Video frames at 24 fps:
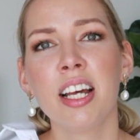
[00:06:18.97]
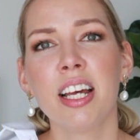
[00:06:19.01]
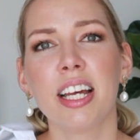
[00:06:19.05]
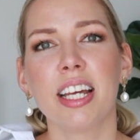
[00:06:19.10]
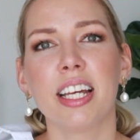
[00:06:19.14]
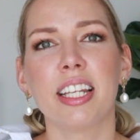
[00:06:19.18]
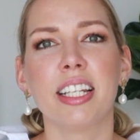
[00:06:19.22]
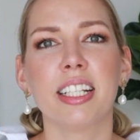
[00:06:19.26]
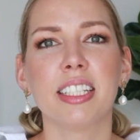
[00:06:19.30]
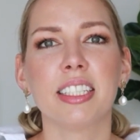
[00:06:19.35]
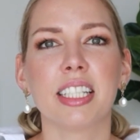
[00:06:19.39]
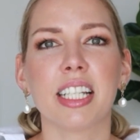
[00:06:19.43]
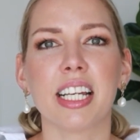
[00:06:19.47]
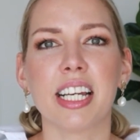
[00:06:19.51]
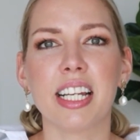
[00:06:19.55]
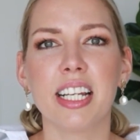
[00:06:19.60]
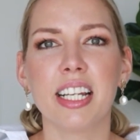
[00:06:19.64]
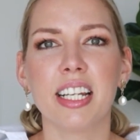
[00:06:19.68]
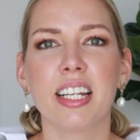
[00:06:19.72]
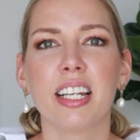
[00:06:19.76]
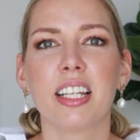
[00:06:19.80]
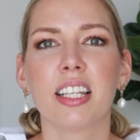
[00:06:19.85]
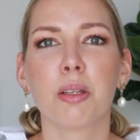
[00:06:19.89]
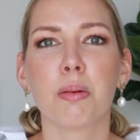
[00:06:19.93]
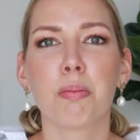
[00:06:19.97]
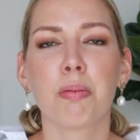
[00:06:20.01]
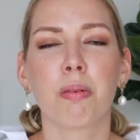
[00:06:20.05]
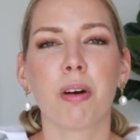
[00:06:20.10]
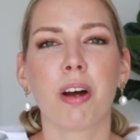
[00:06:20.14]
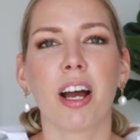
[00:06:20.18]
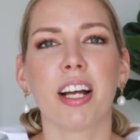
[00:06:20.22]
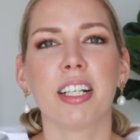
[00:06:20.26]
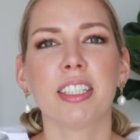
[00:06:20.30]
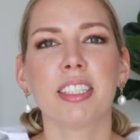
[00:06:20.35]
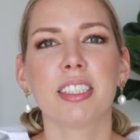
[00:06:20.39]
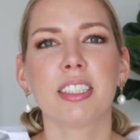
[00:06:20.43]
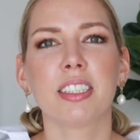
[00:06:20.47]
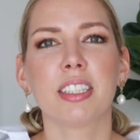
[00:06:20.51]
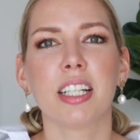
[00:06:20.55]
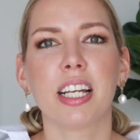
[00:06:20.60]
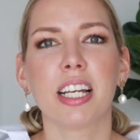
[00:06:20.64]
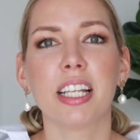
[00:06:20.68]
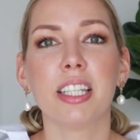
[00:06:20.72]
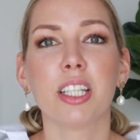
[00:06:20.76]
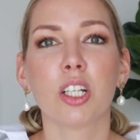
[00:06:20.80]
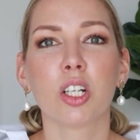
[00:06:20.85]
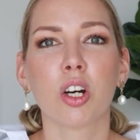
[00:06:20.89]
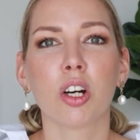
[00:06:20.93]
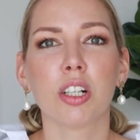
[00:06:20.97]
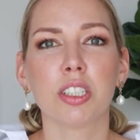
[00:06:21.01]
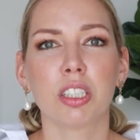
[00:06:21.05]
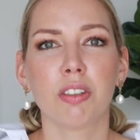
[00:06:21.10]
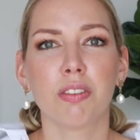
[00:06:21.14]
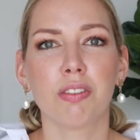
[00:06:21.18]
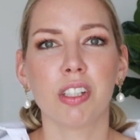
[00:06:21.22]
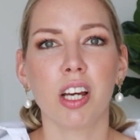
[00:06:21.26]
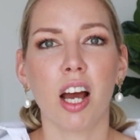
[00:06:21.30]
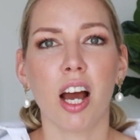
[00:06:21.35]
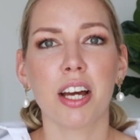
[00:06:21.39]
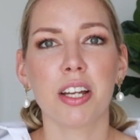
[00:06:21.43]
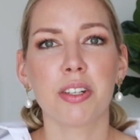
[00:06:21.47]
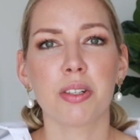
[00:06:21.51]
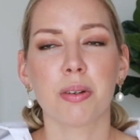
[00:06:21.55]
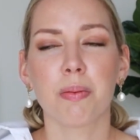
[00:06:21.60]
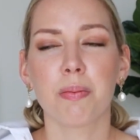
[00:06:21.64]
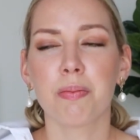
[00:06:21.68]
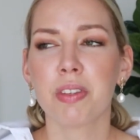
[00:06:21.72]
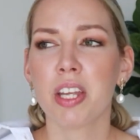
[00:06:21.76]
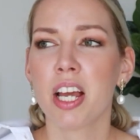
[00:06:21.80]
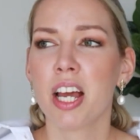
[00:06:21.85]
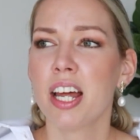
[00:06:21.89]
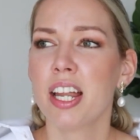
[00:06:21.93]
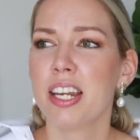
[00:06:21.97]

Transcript: It is in the price, in the cost of the item.